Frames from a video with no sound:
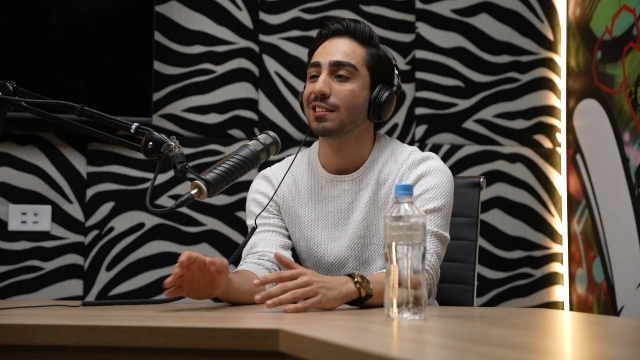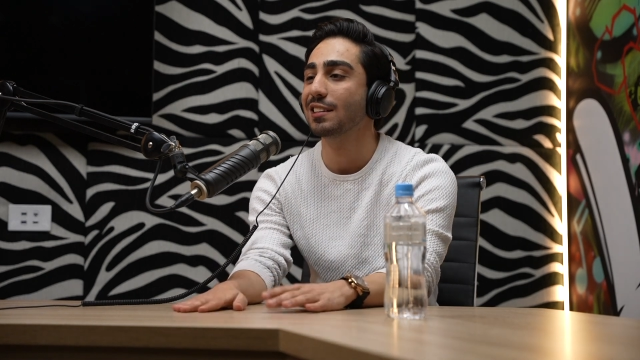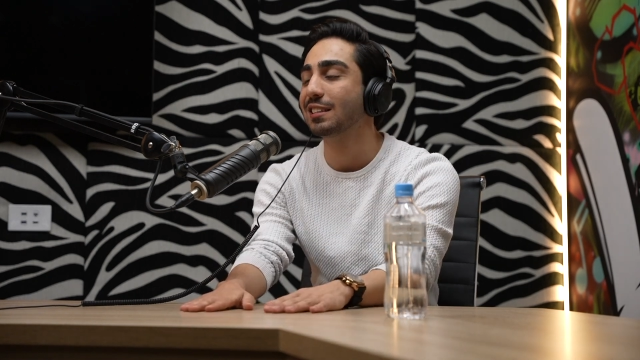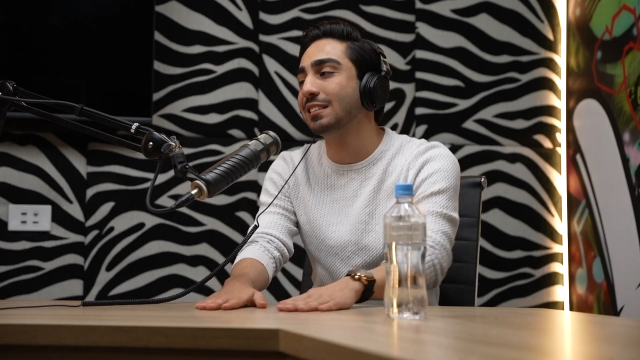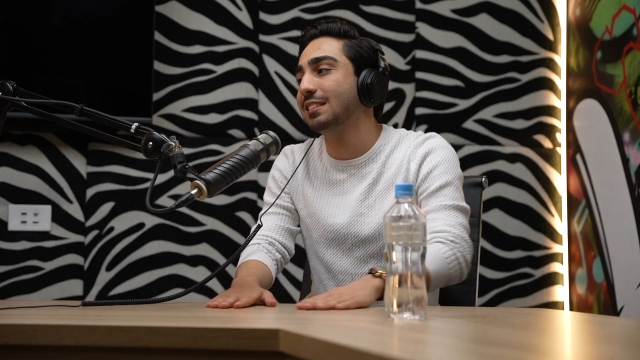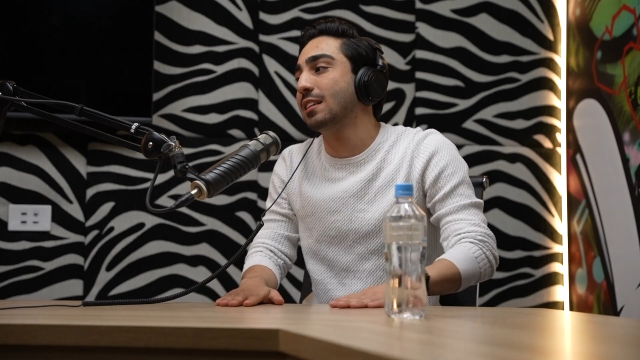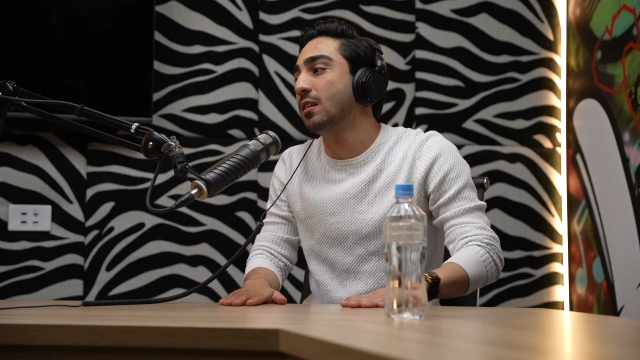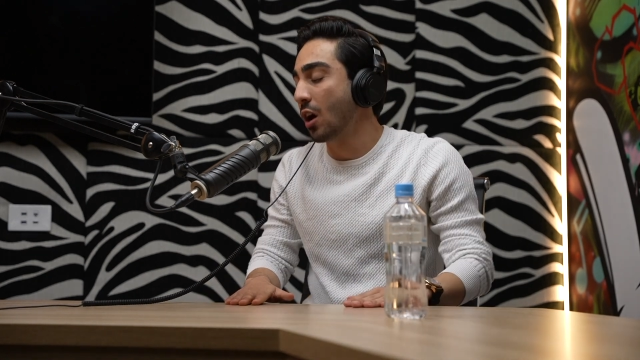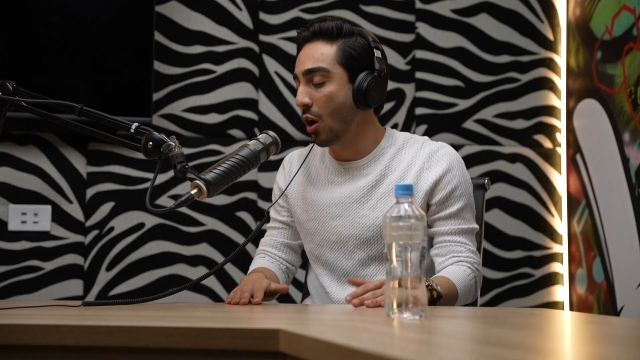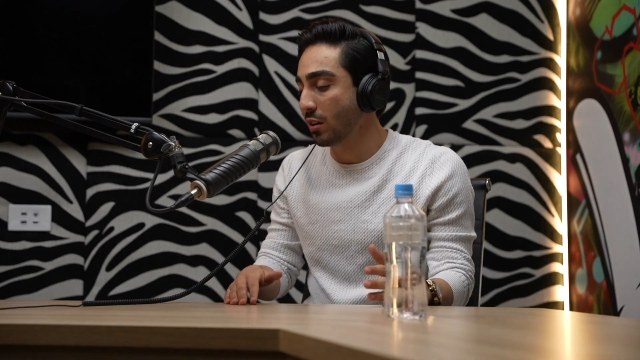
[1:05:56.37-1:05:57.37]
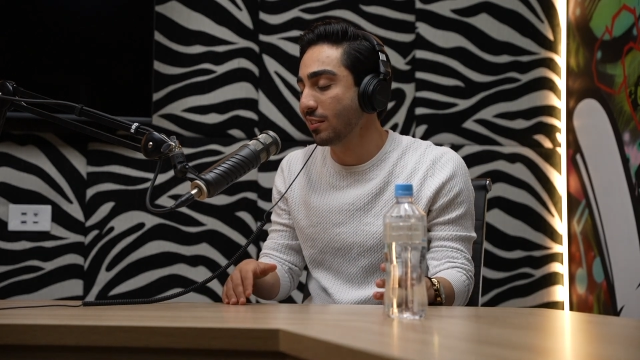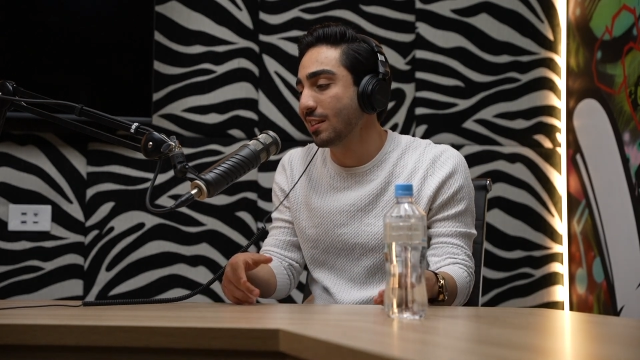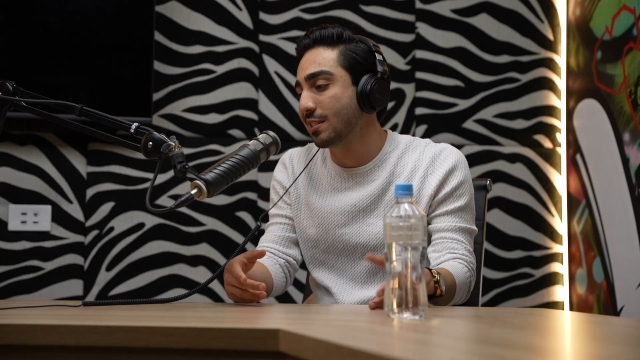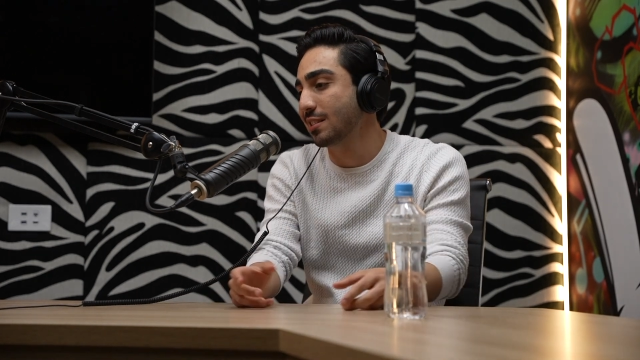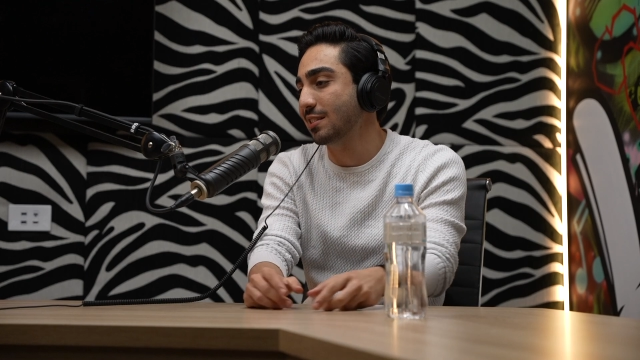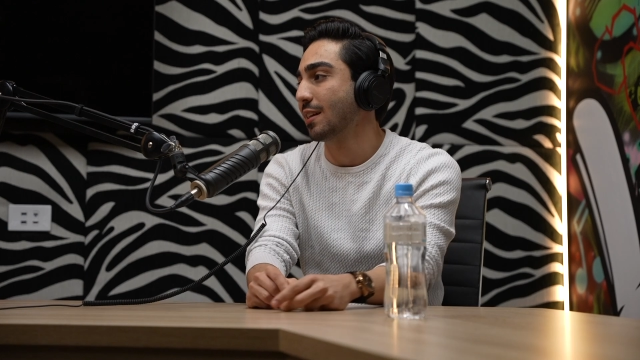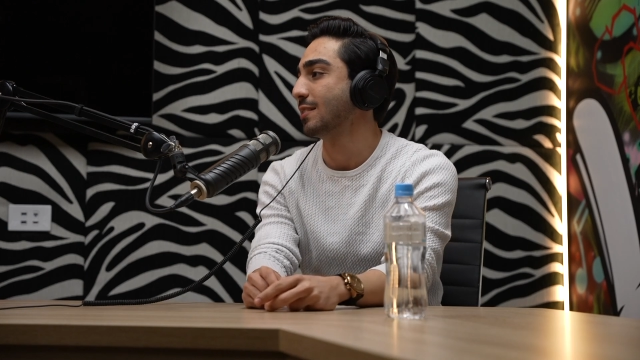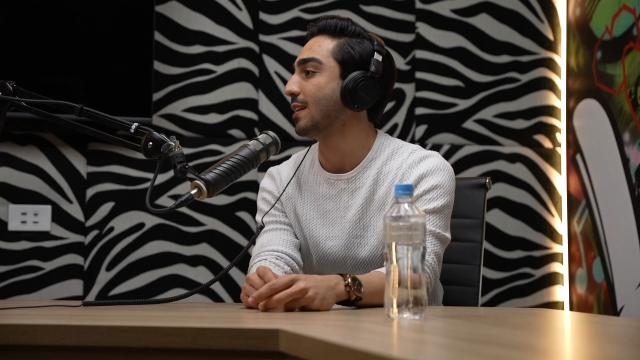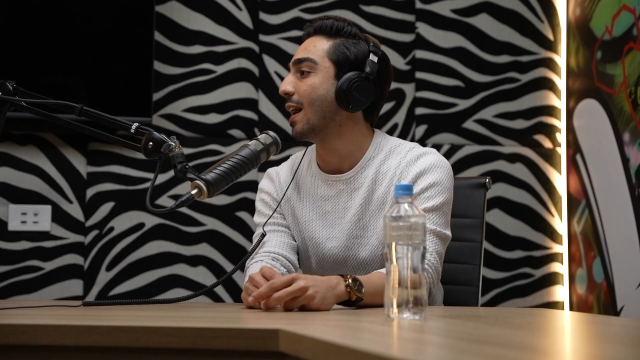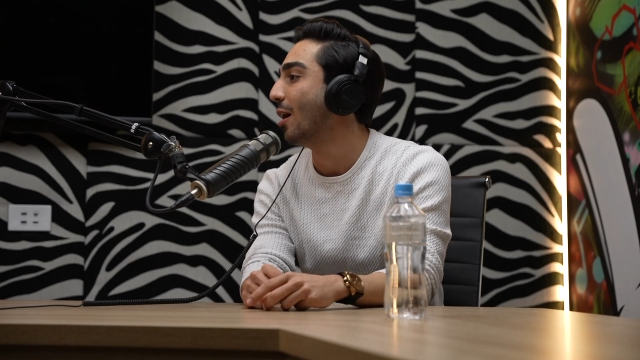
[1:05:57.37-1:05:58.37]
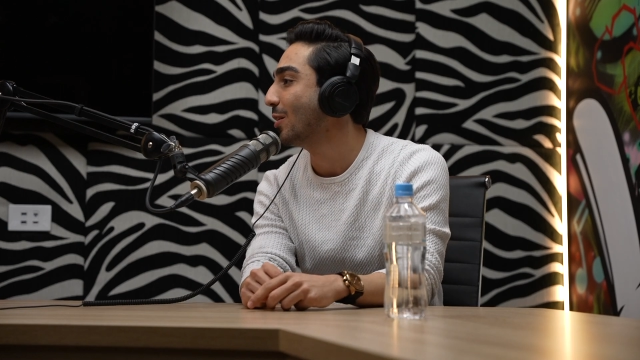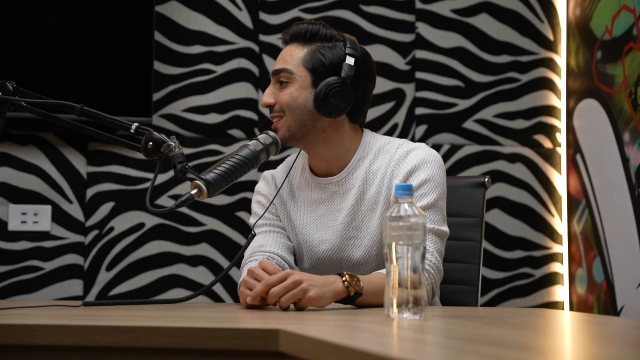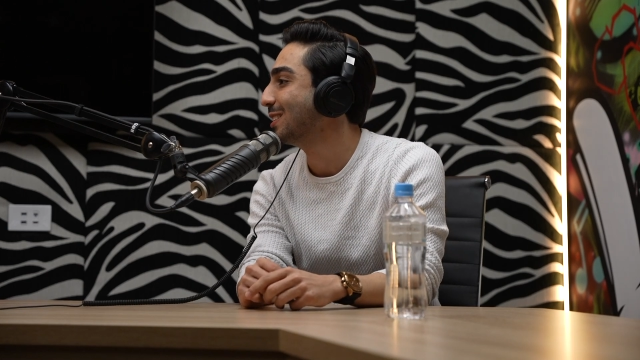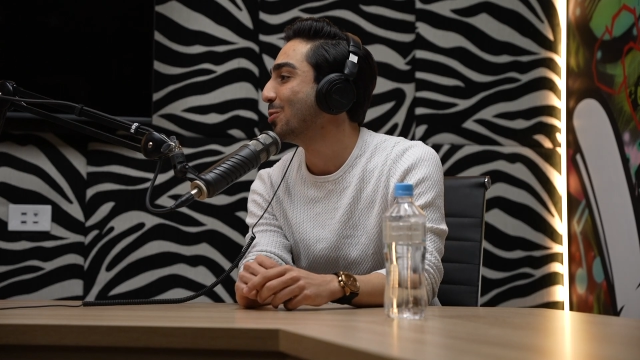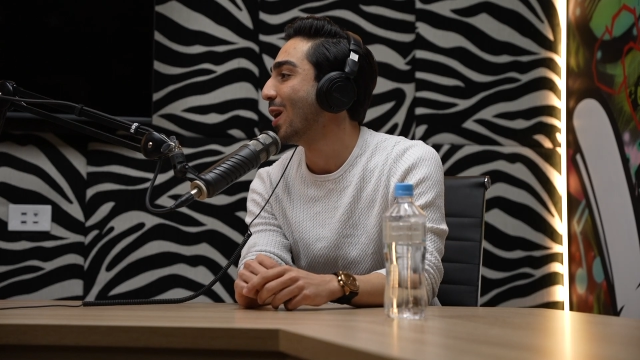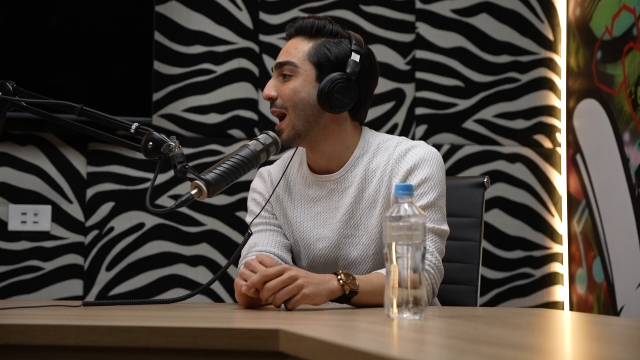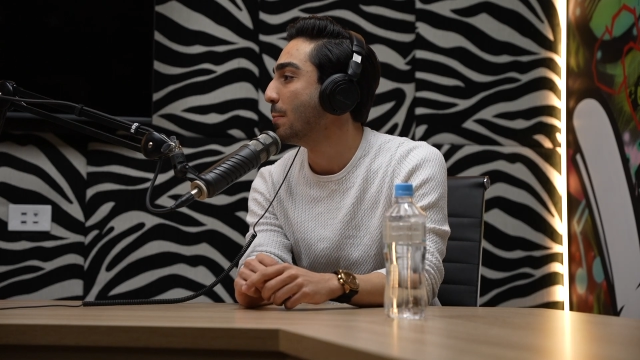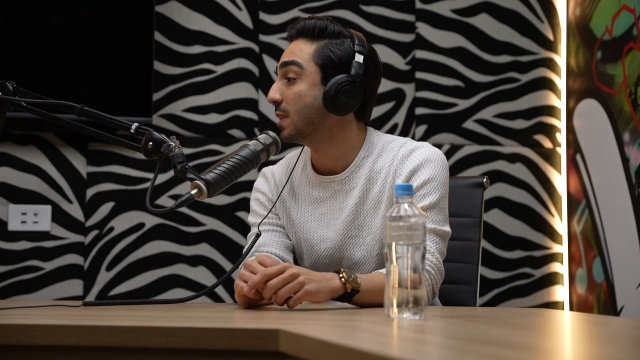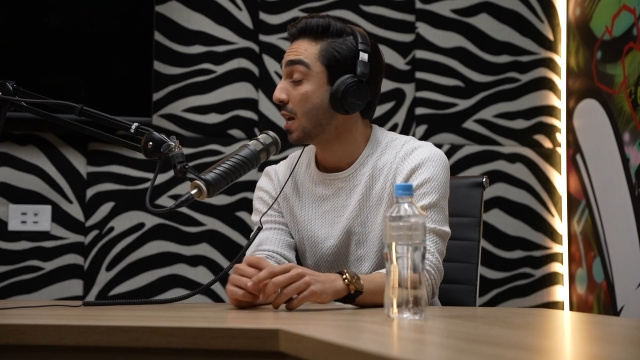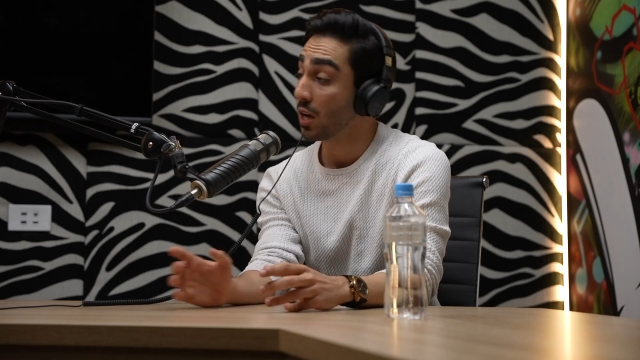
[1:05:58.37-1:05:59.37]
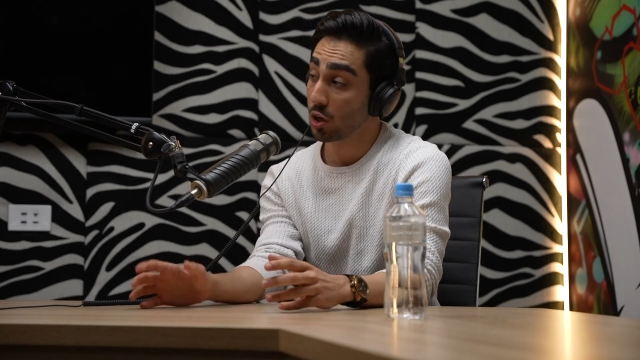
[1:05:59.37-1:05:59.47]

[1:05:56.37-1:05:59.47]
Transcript: let's just suss it out. Let's see what happens.